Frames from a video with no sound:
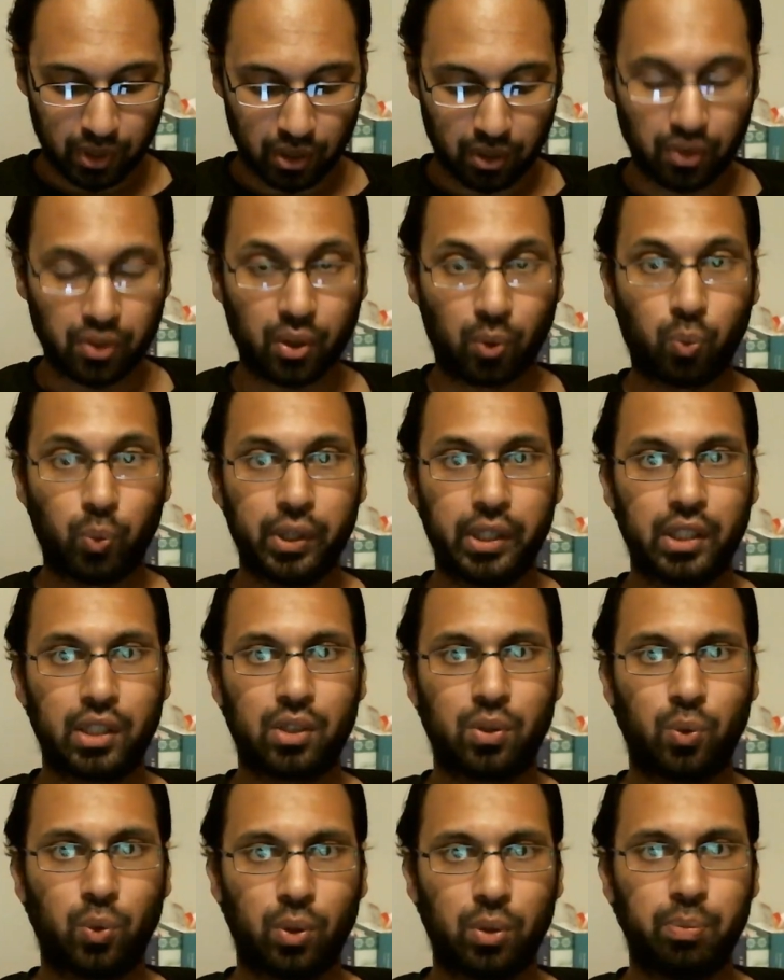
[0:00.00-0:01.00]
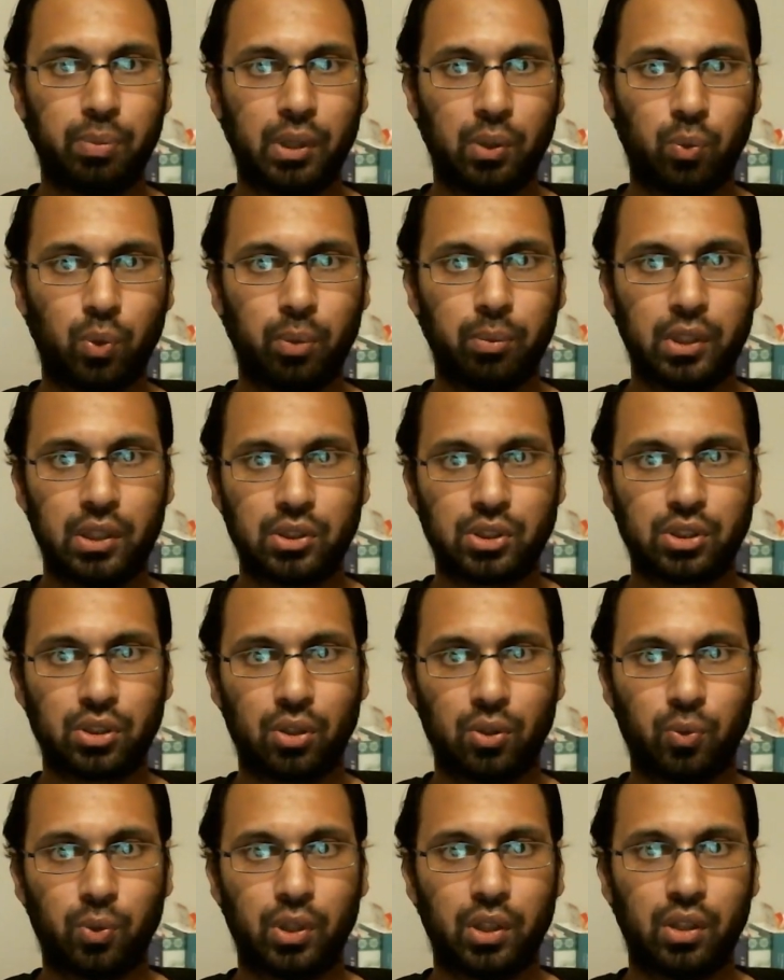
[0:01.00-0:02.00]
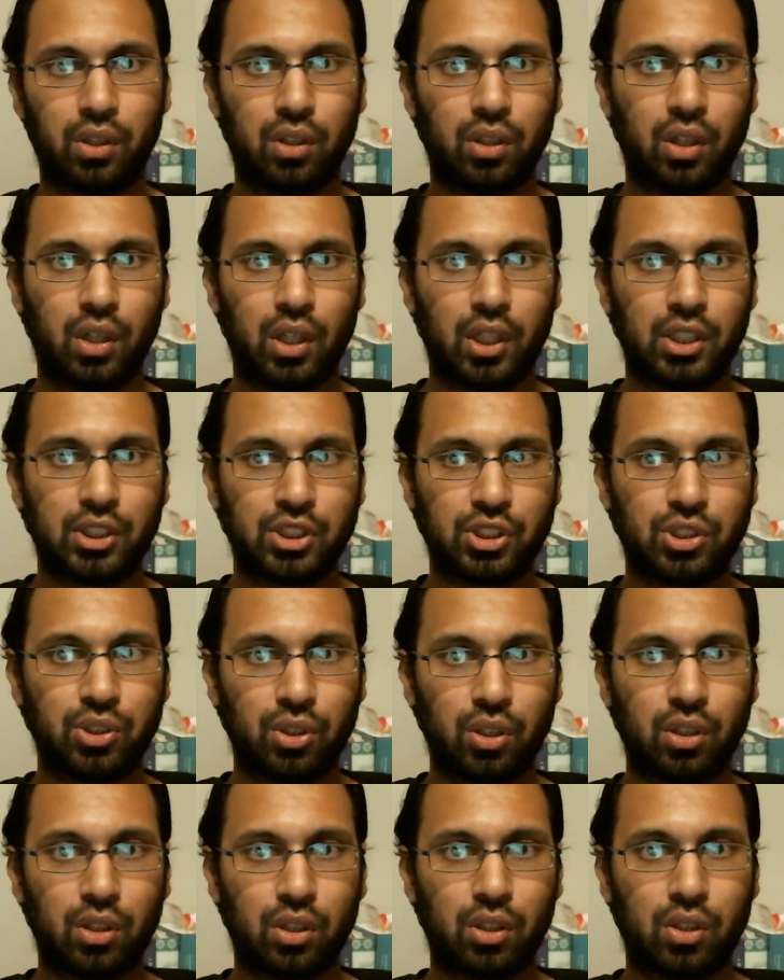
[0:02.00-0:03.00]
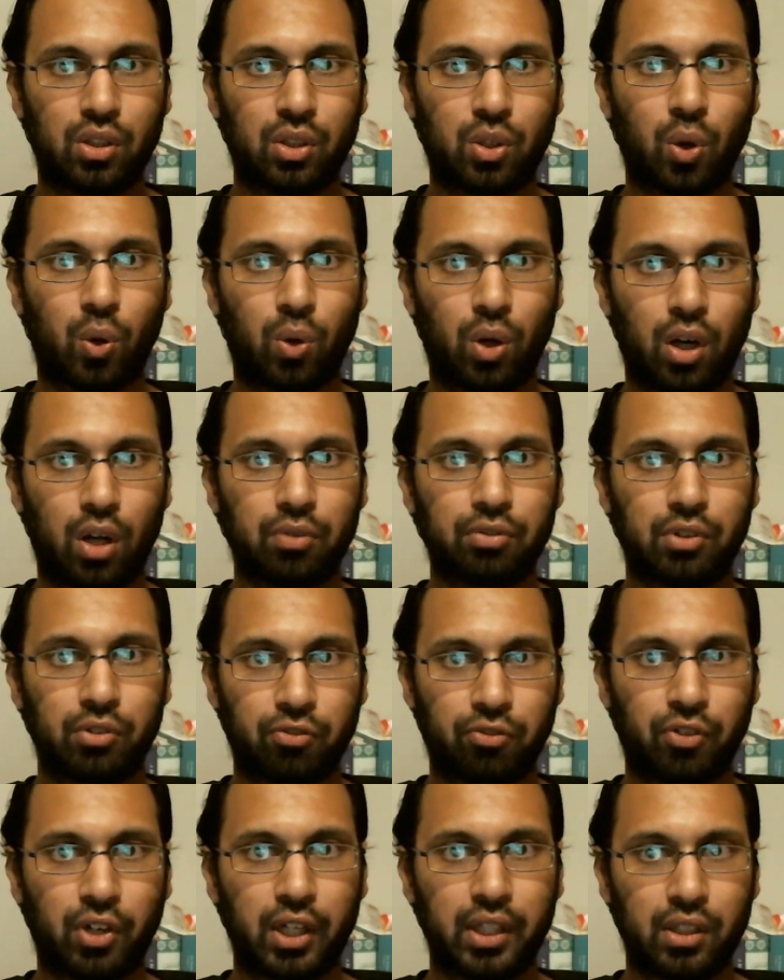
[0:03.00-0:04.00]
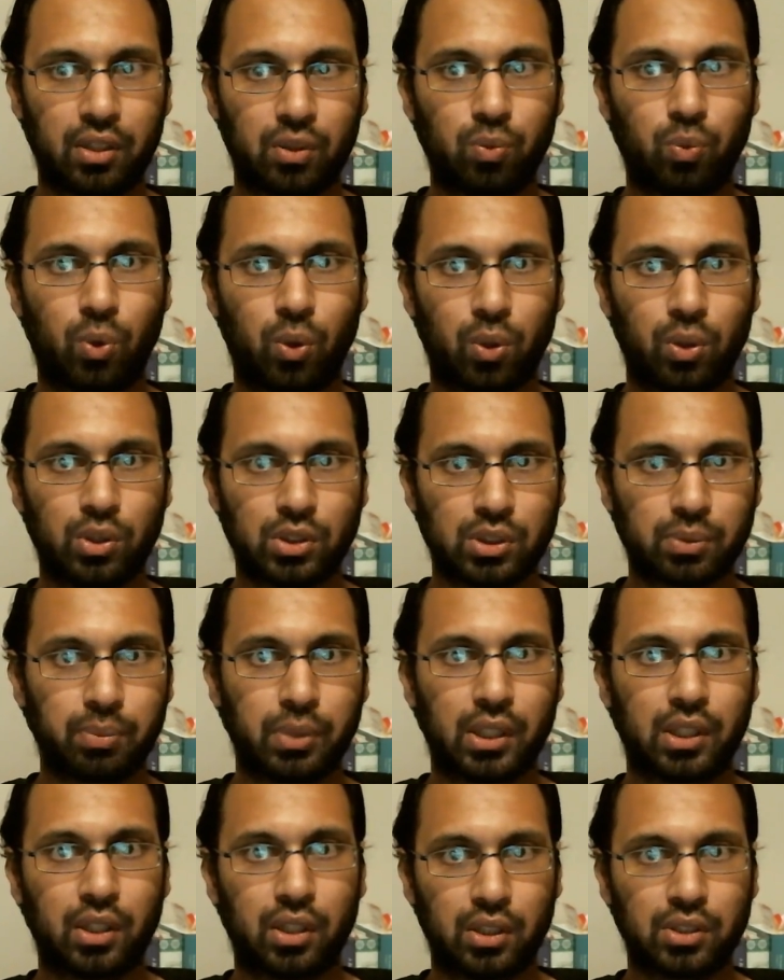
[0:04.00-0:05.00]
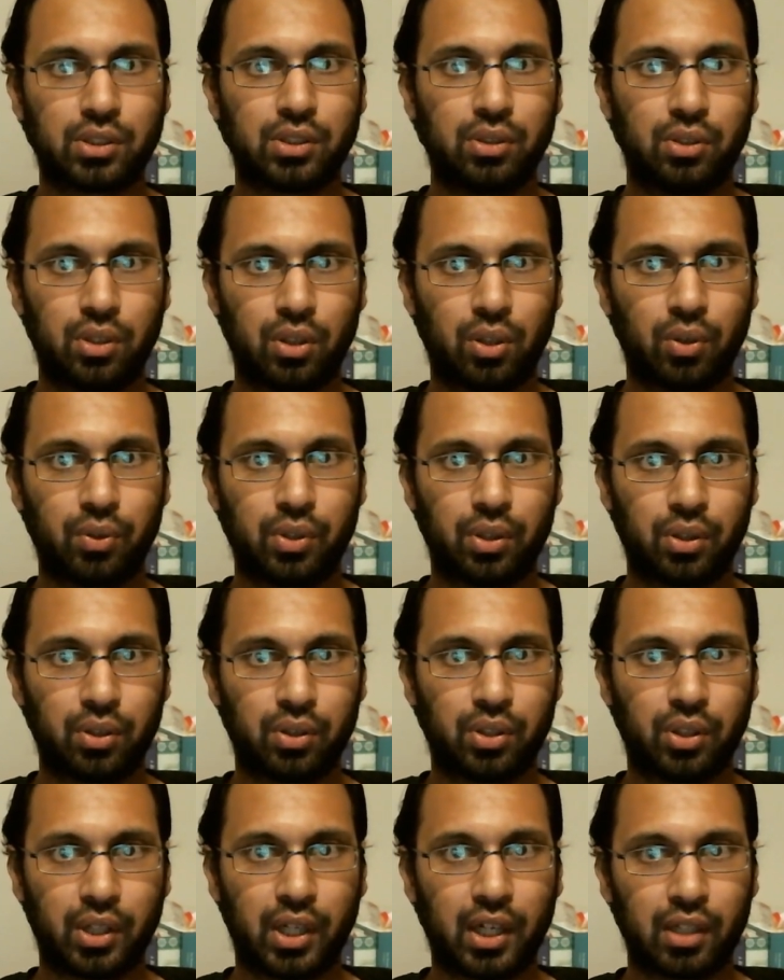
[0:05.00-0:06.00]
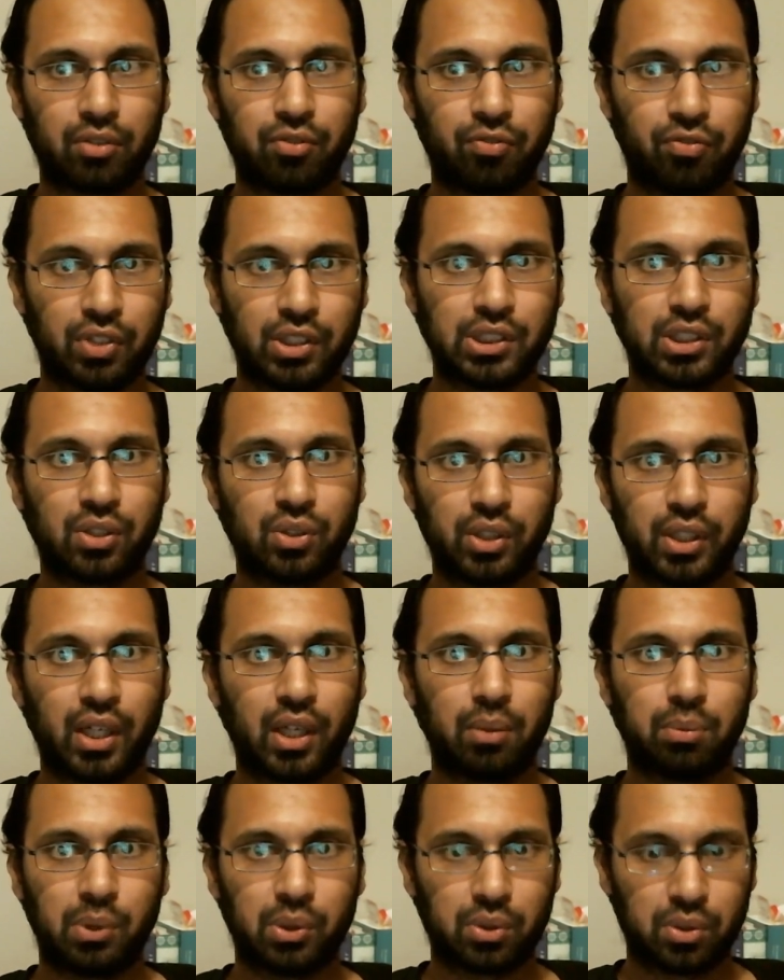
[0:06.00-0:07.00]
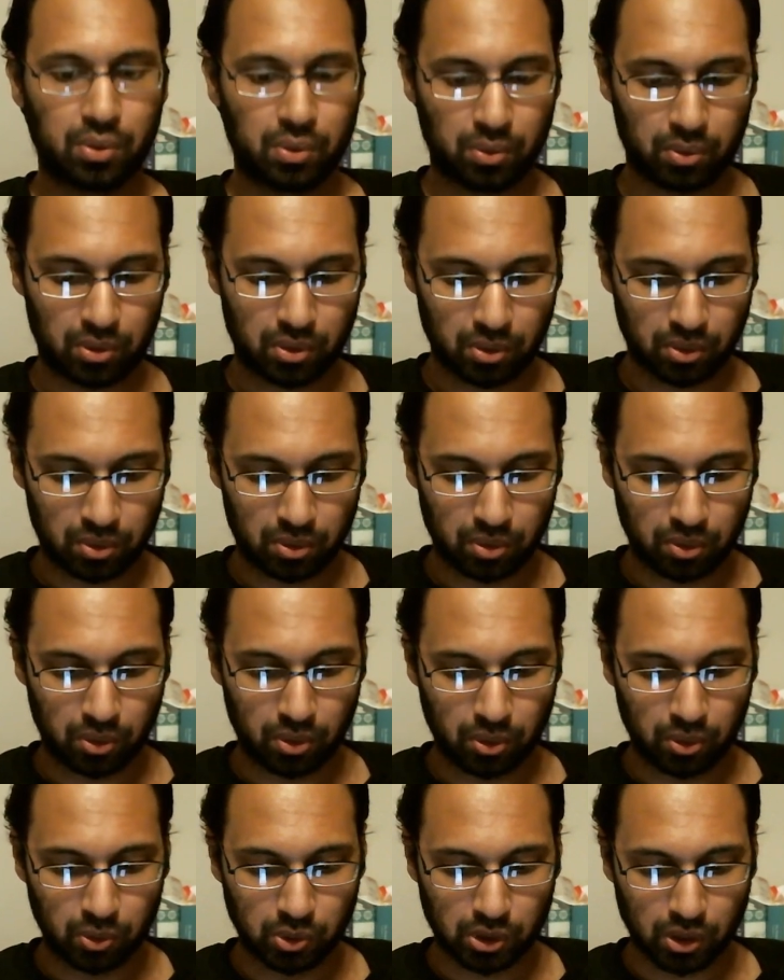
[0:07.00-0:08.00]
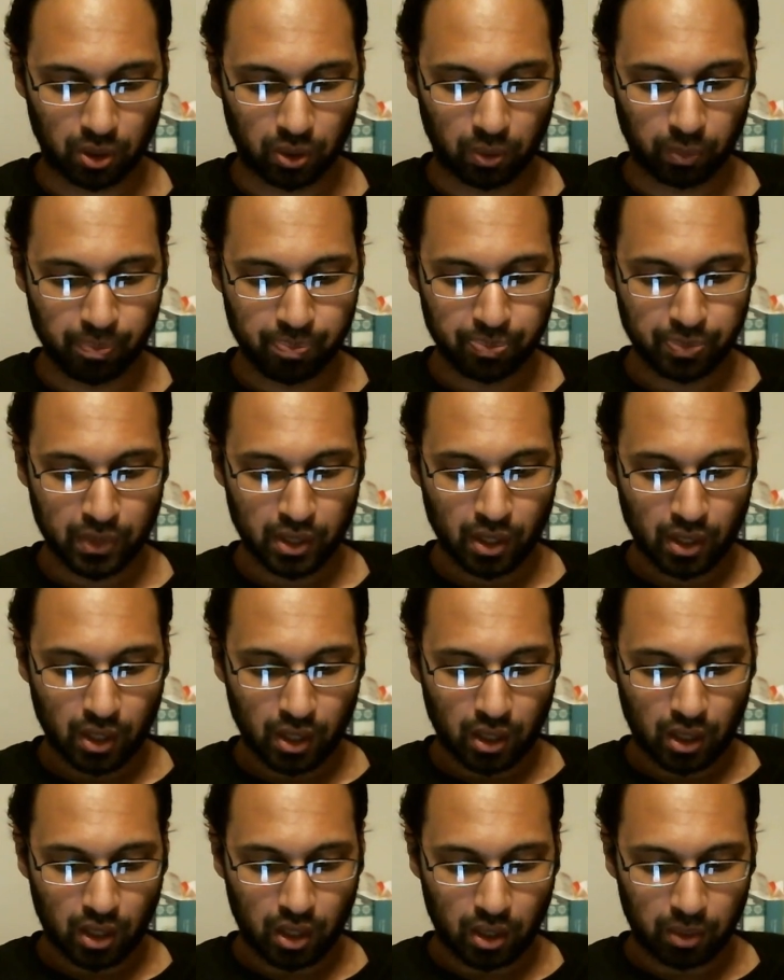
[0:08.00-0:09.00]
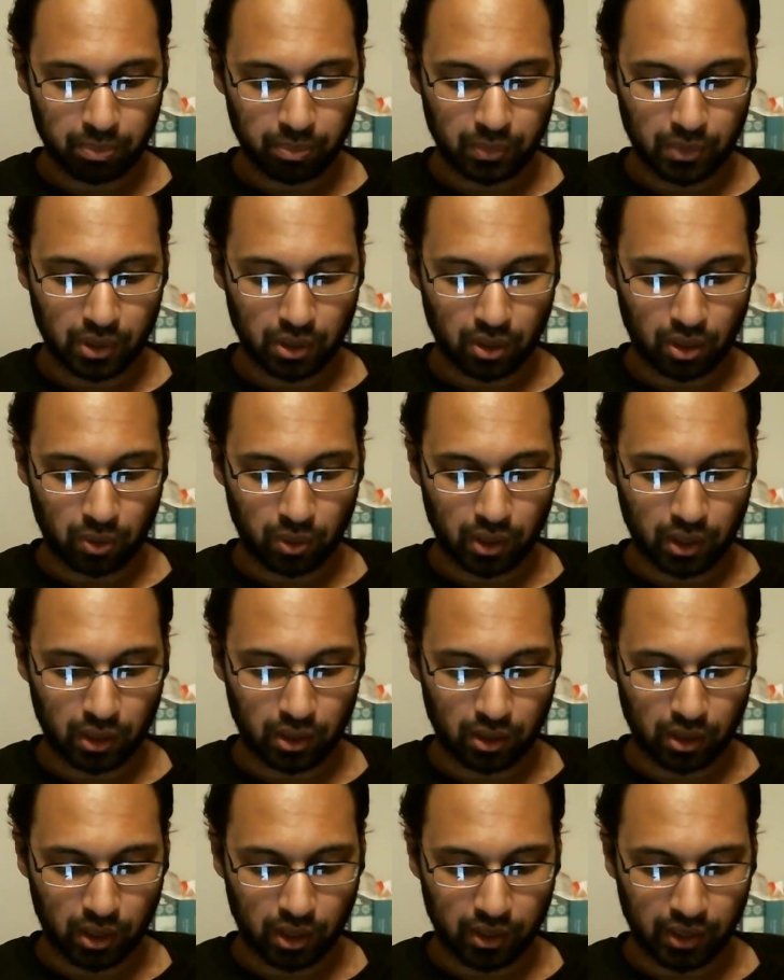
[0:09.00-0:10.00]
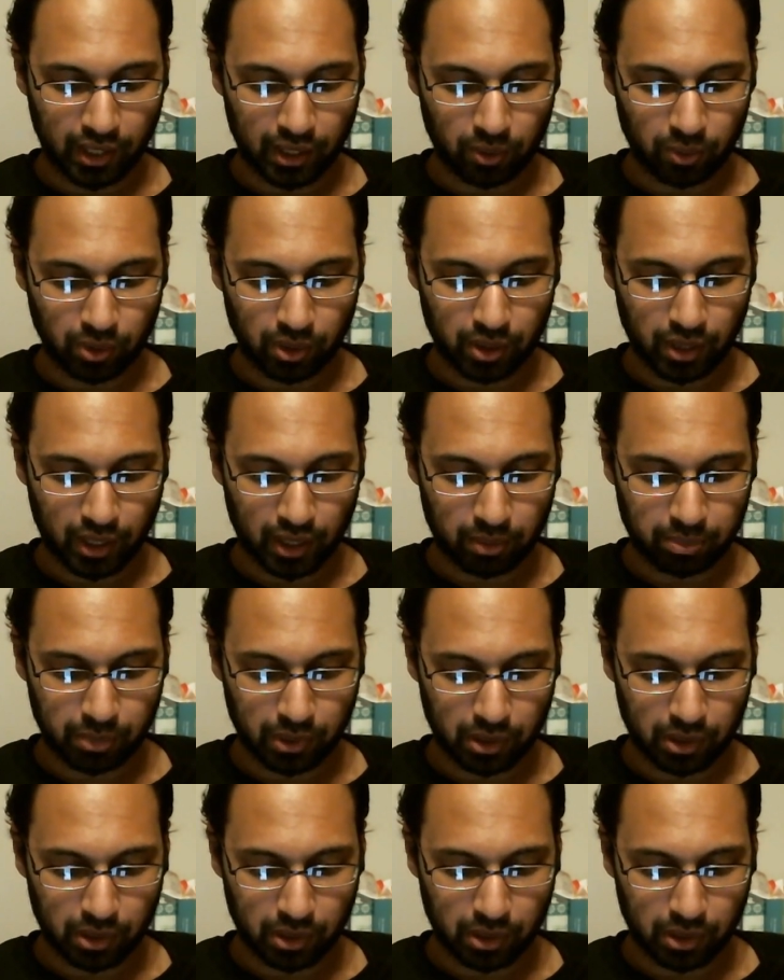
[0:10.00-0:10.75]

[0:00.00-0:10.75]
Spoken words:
the weak, who would be women and children, shouldn't go off to fight in wars, because they're not physically able to do so. And not only that, but